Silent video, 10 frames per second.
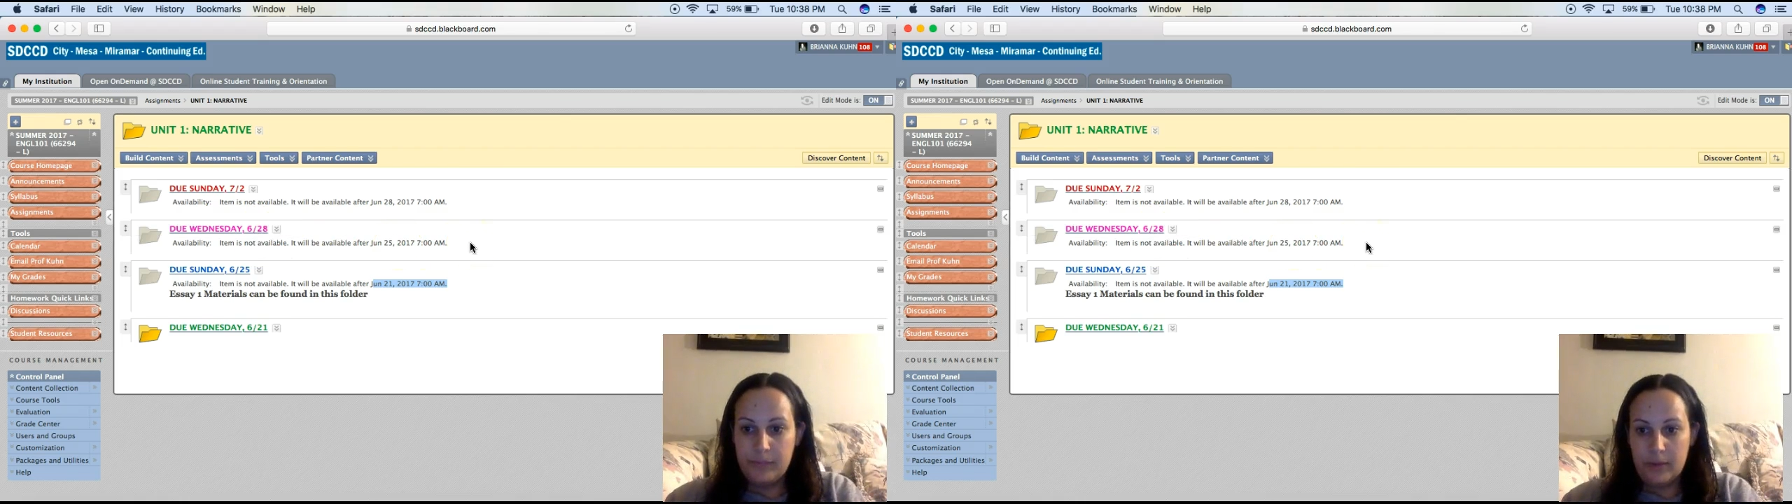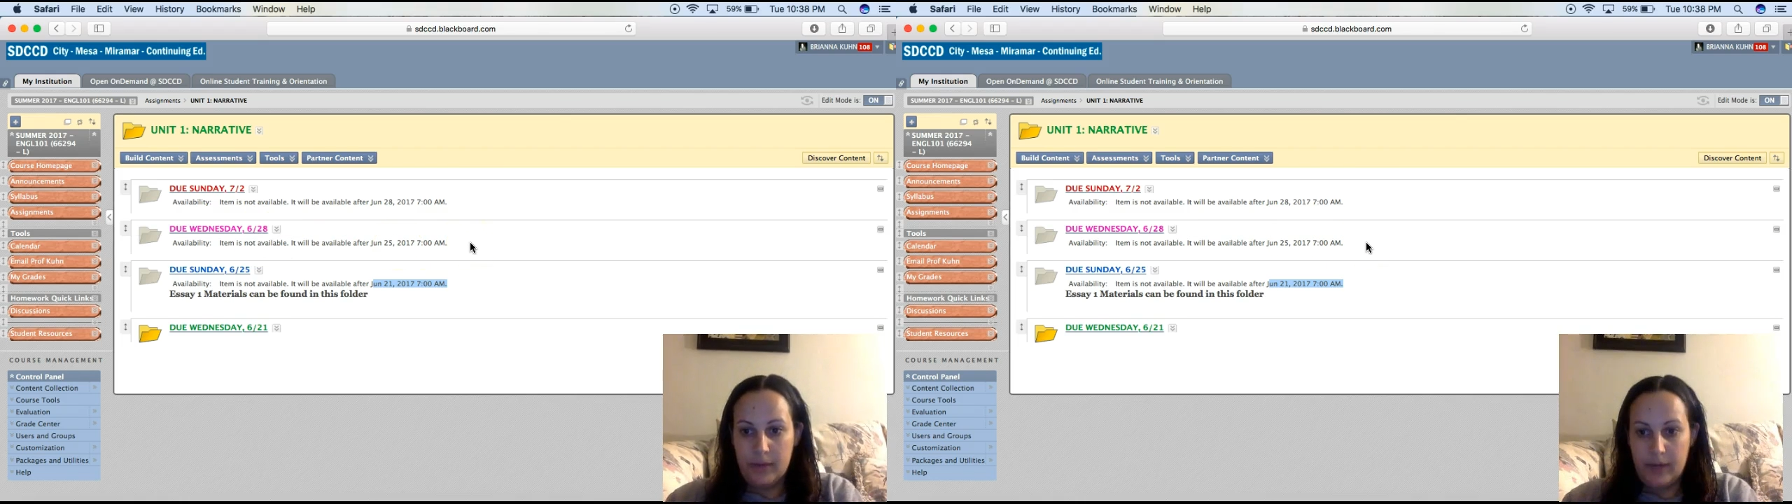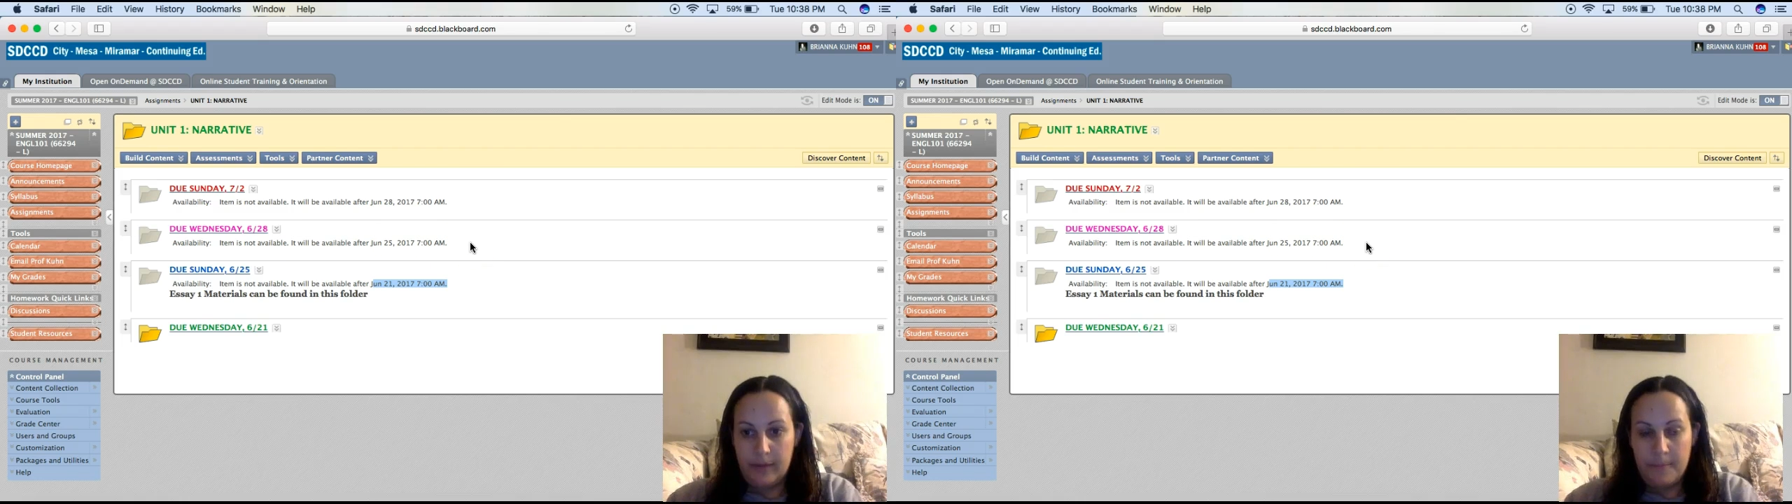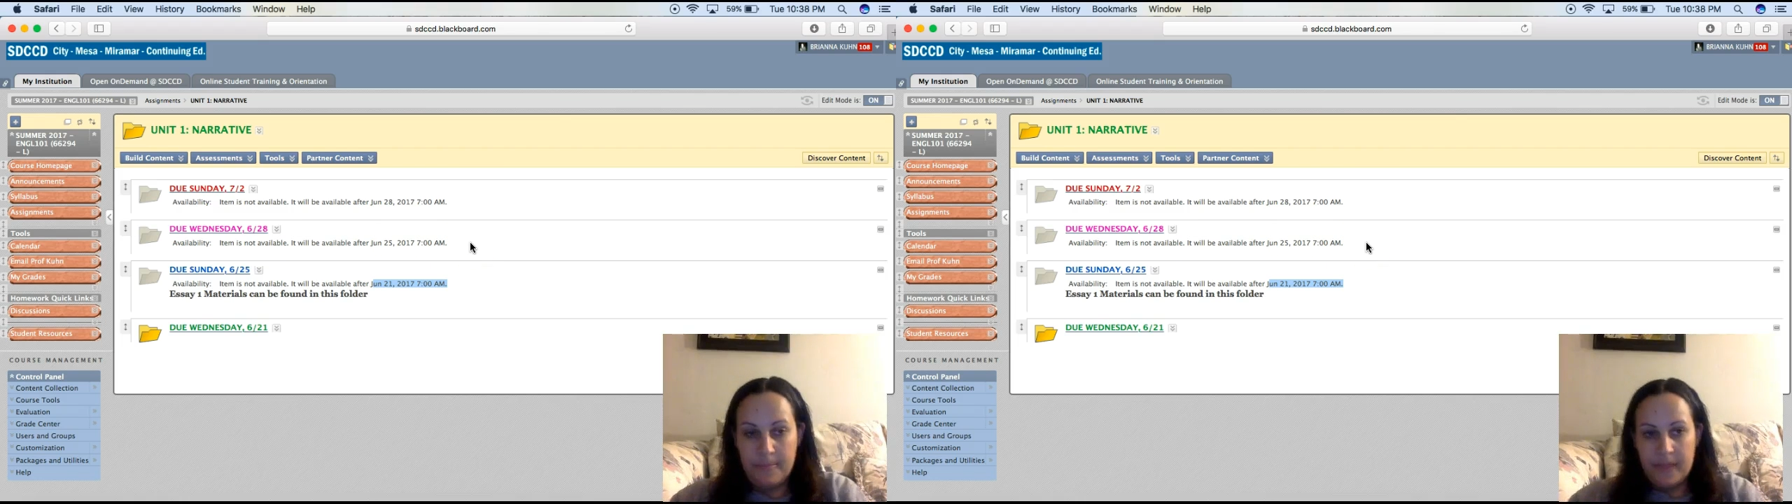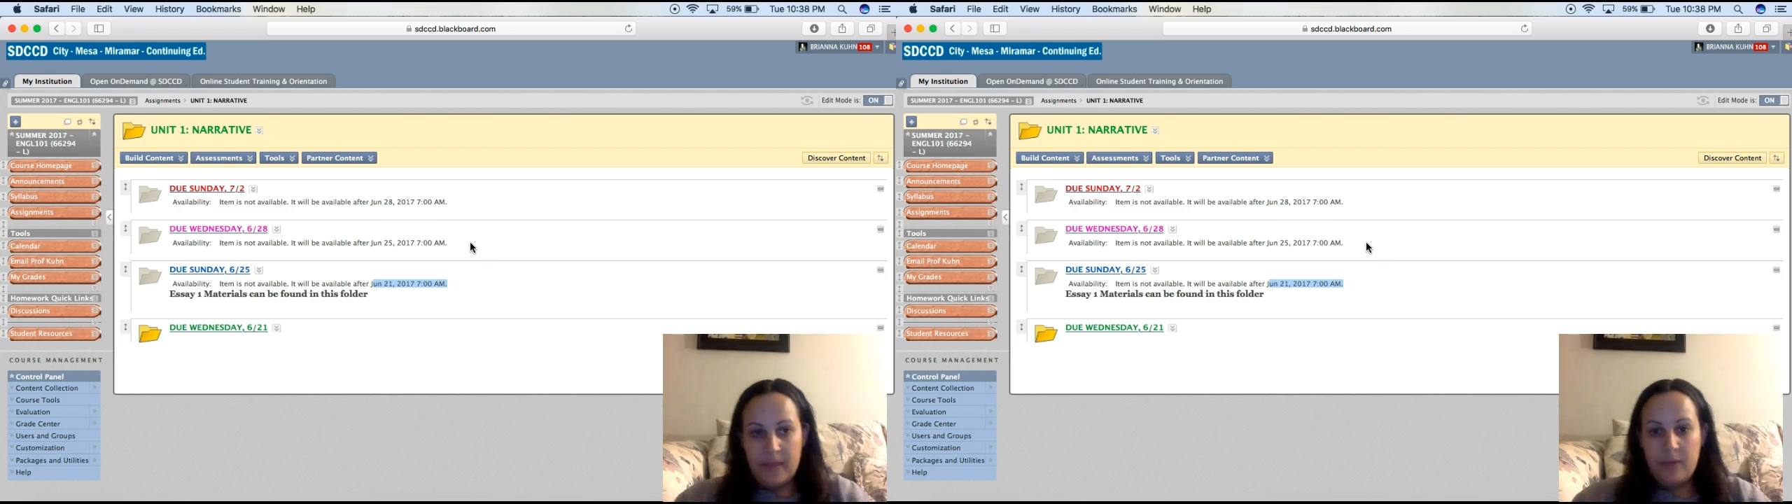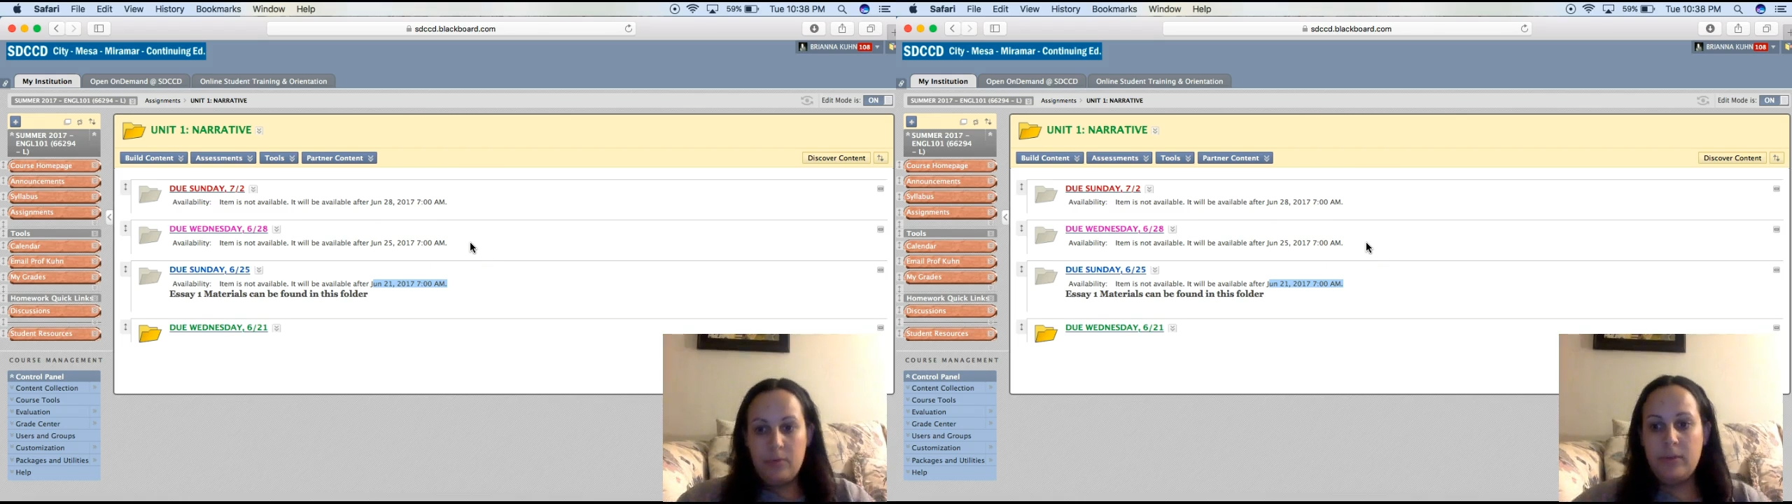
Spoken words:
Okay. They will